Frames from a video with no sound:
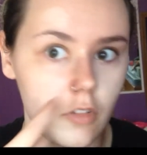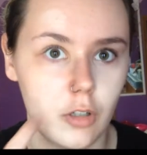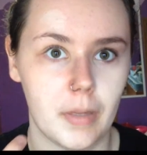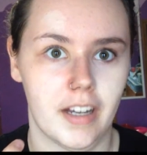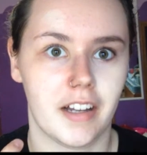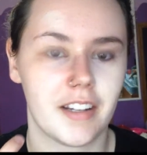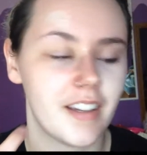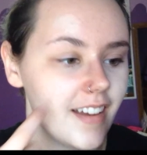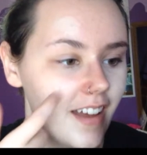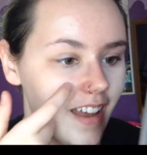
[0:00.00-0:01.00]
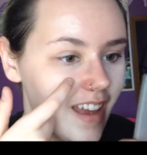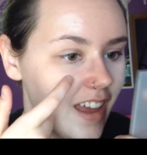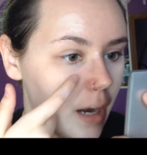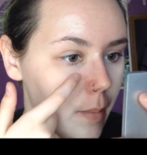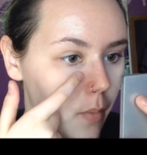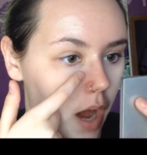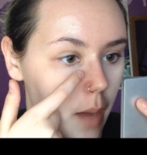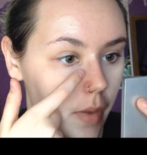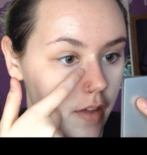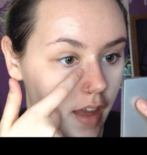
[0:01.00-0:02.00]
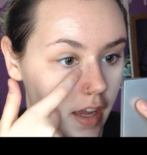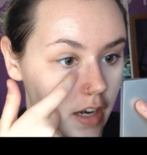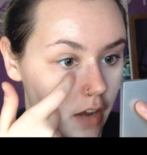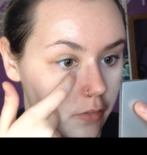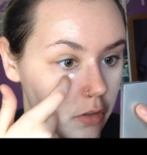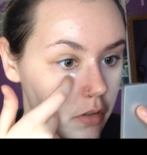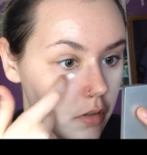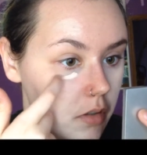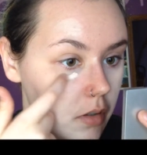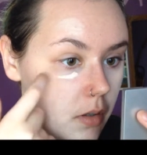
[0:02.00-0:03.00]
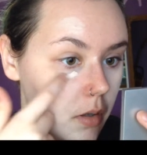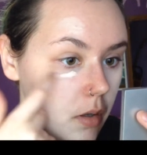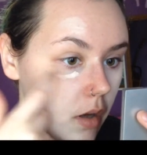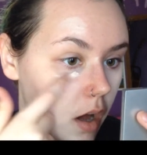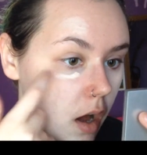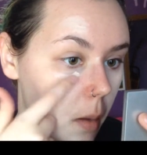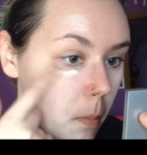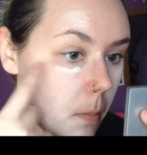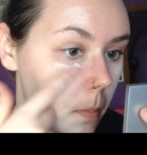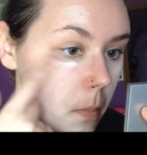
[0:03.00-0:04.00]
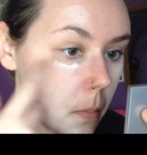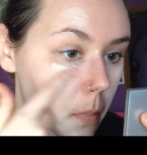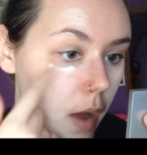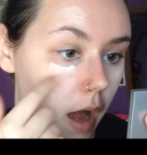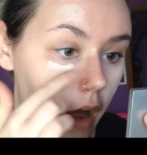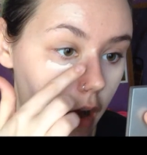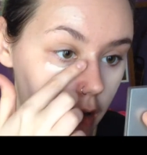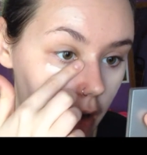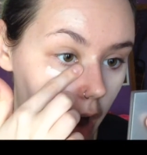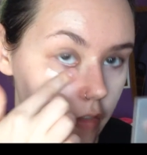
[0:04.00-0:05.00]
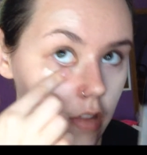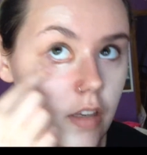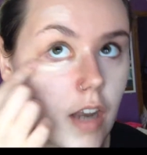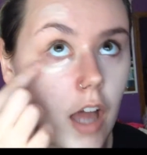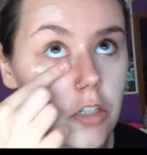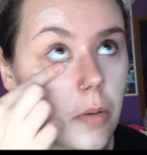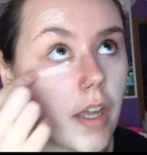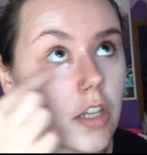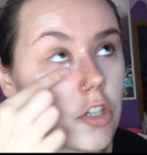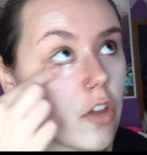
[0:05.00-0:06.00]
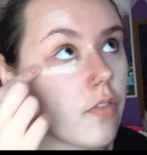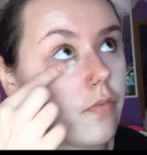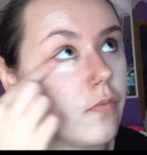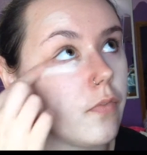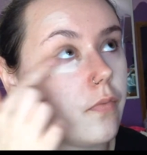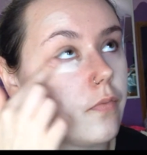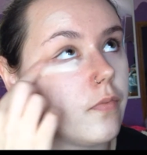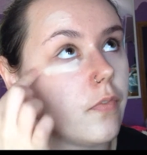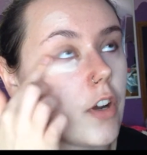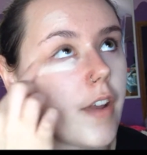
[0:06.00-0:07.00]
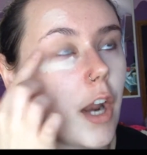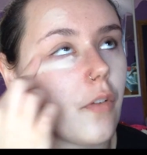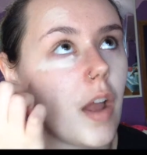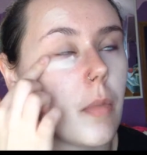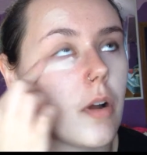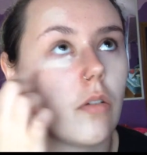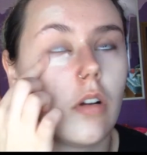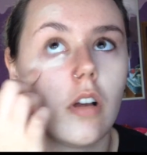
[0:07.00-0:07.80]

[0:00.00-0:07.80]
Oh my god. And I'm on my second novel. Um, obviously not doing it just for NaNoWriMo.